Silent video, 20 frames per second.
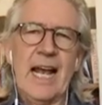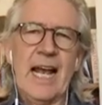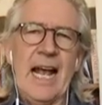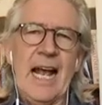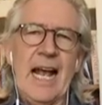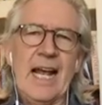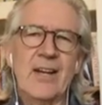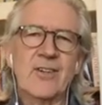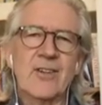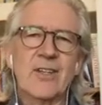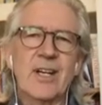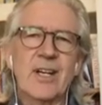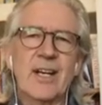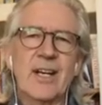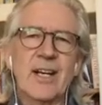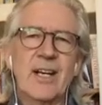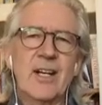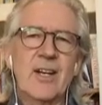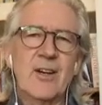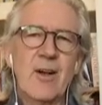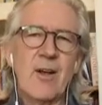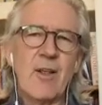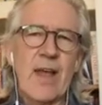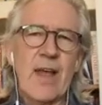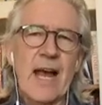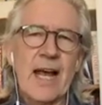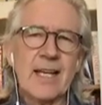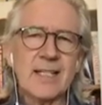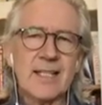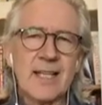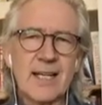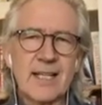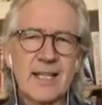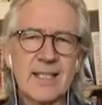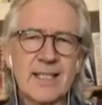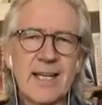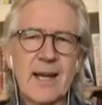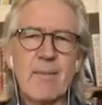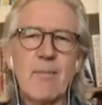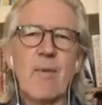And that is like
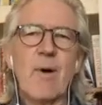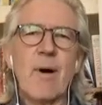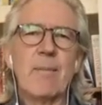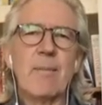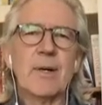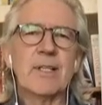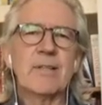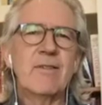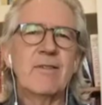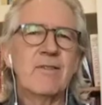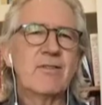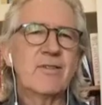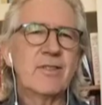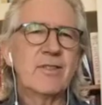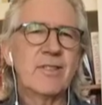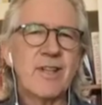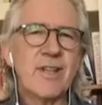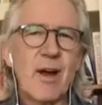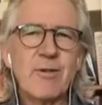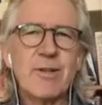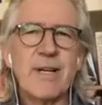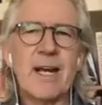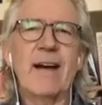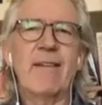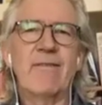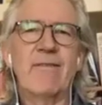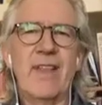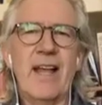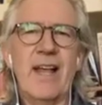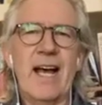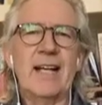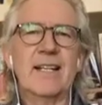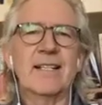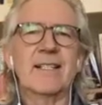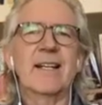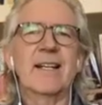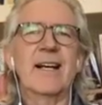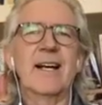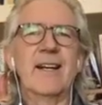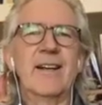step one, because if you don't have that
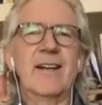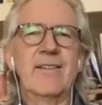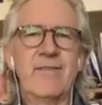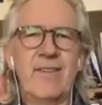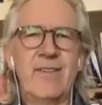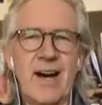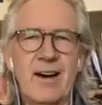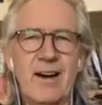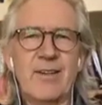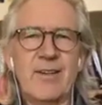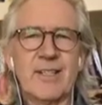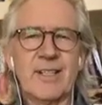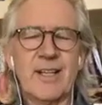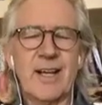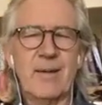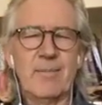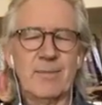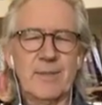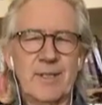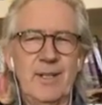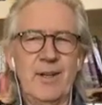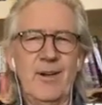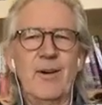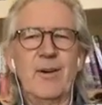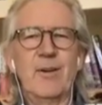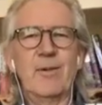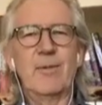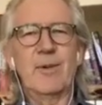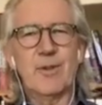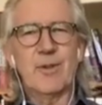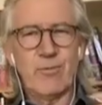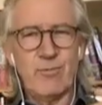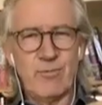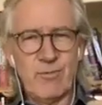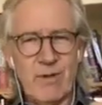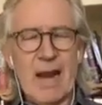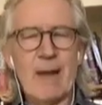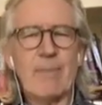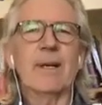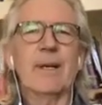and a virus comes along which
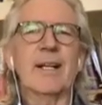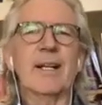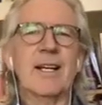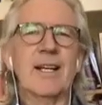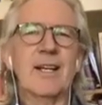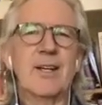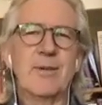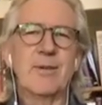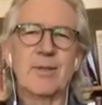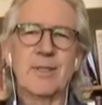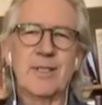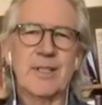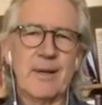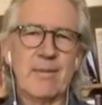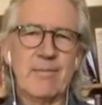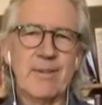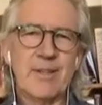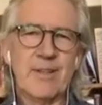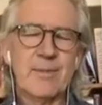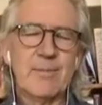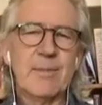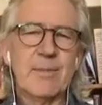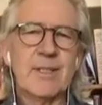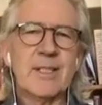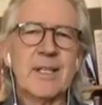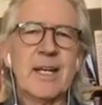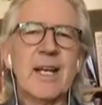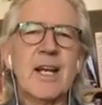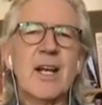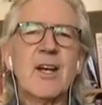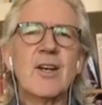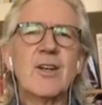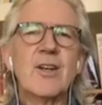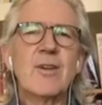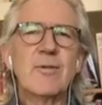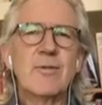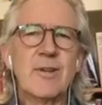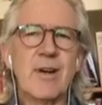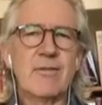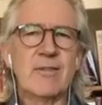rapidly uses up vitamin C,
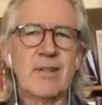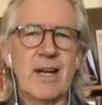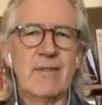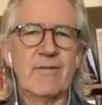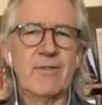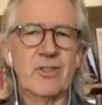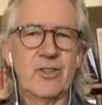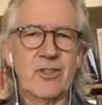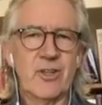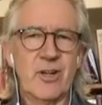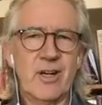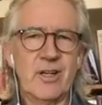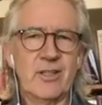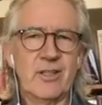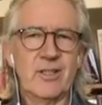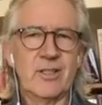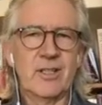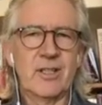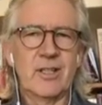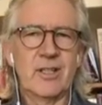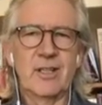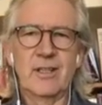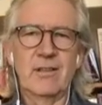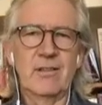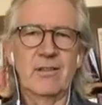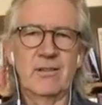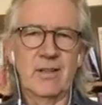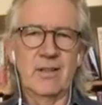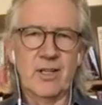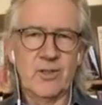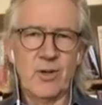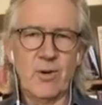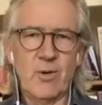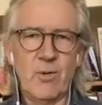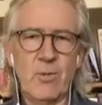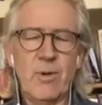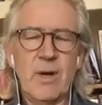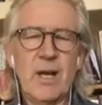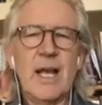you don't have a chance at all.